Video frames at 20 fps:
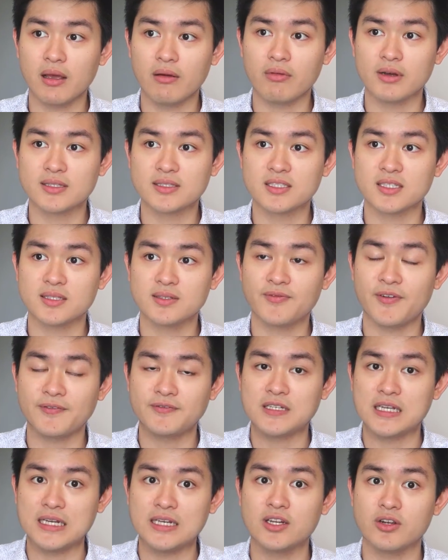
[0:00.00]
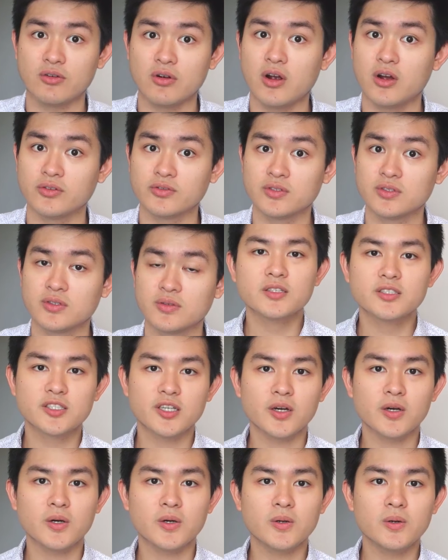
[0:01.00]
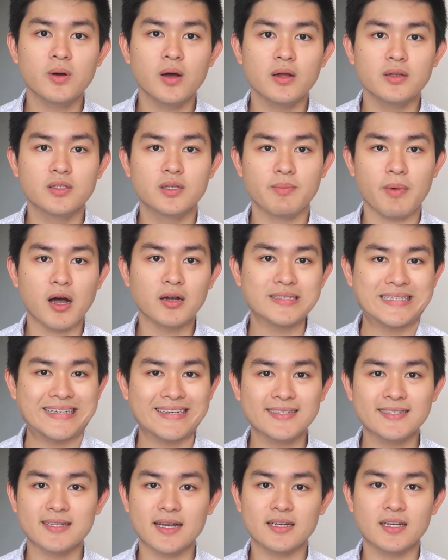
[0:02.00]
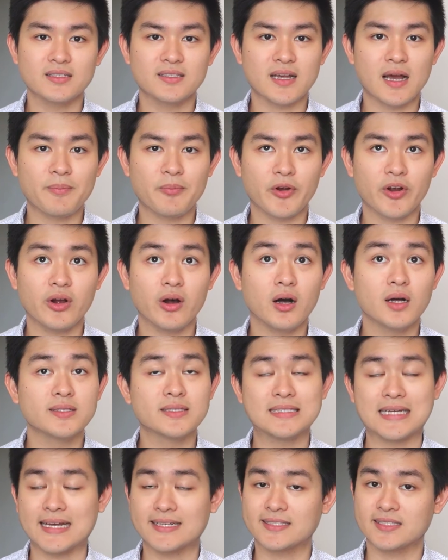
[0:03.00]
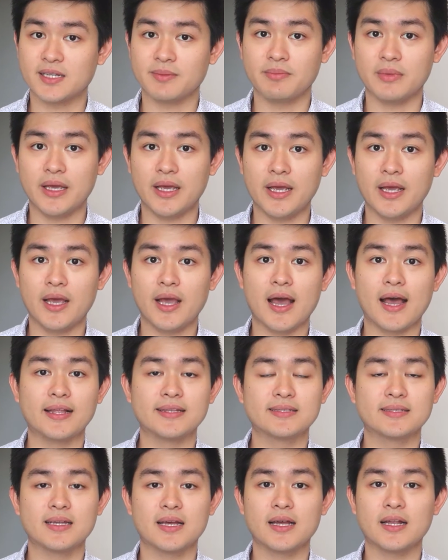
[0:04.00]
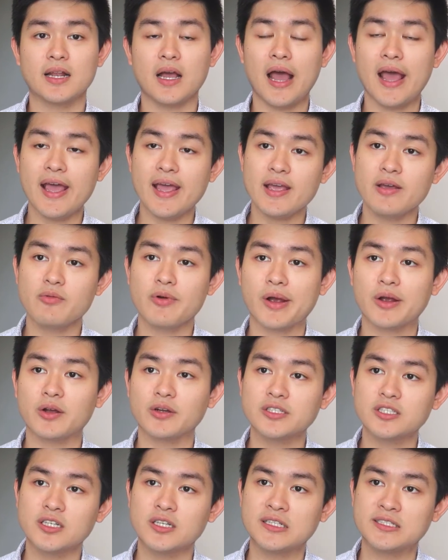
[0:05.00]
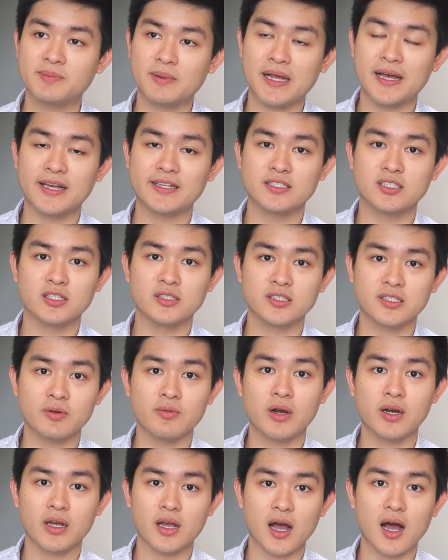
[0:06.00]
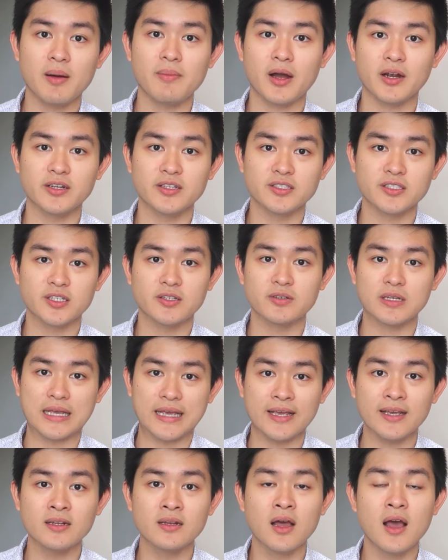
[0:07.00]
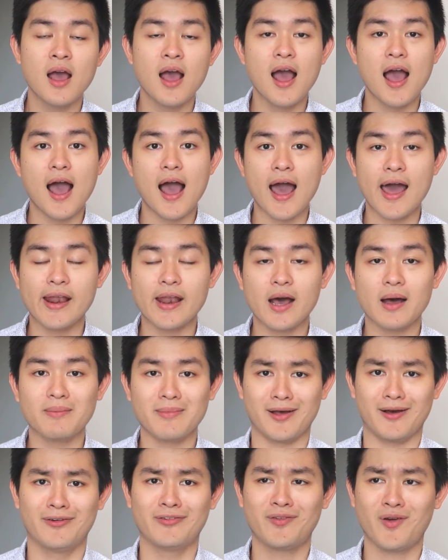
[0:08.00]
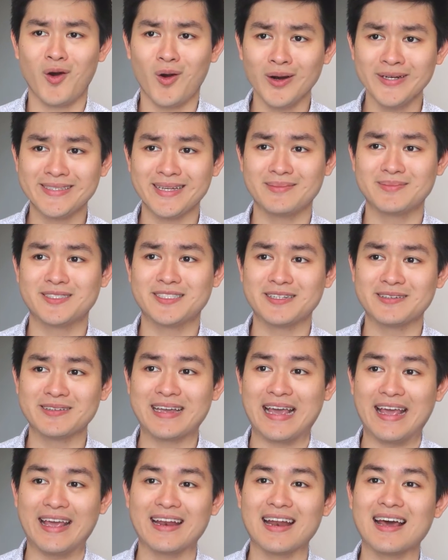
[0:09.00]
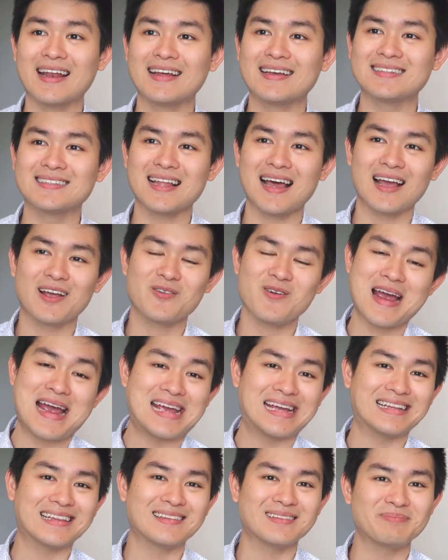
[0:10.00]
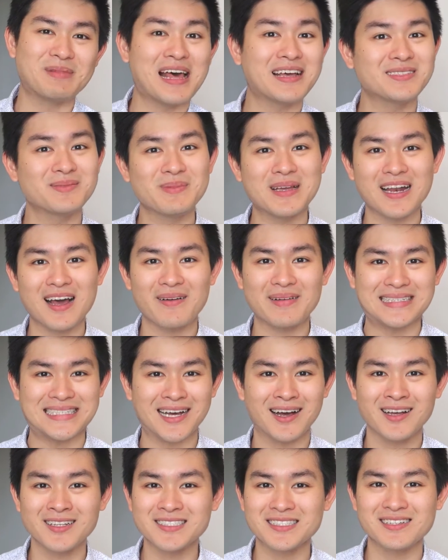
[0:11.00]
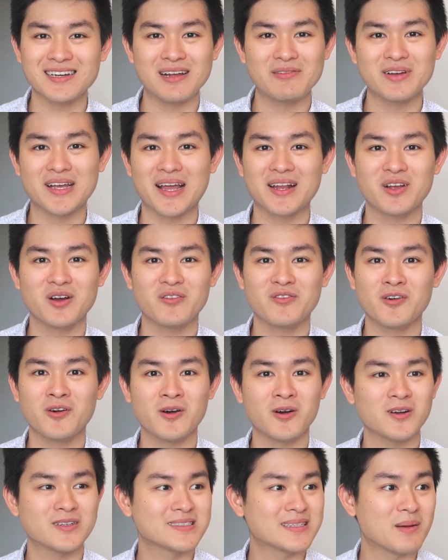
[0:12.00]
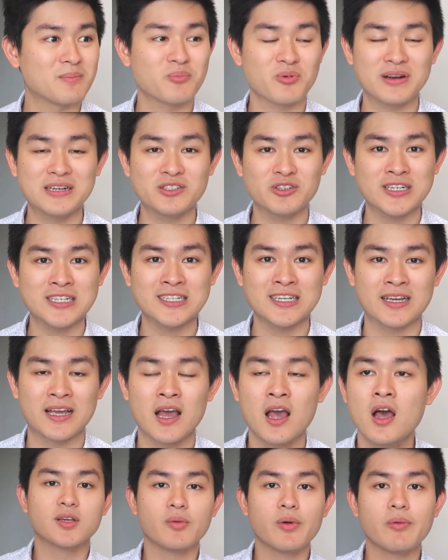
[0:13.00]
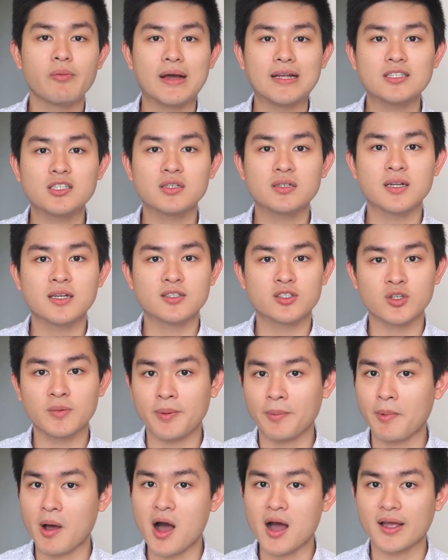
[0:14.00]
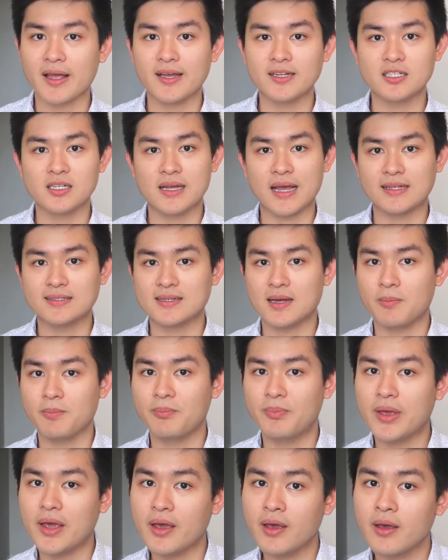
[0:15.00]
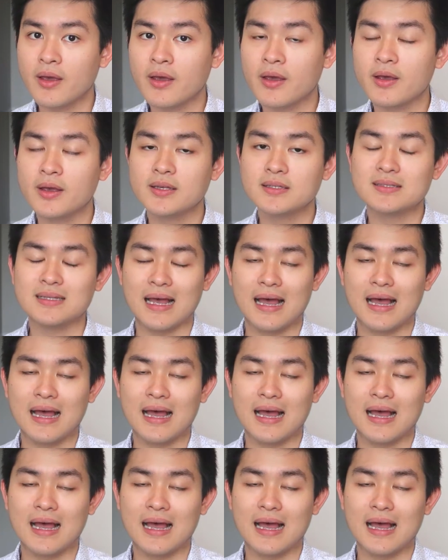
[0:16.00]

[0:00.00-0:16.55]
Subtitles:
It was just 15 euros. So the Maltese and the Cypriot texted me and said, hey, we're going to this place, do you still want to come? Are you still keen? And I'm like, of course I'm still keen. And he's like, great, let's meet up at the hostel and we can go for some pre-drinking. So we went to the supermarket to get some beers.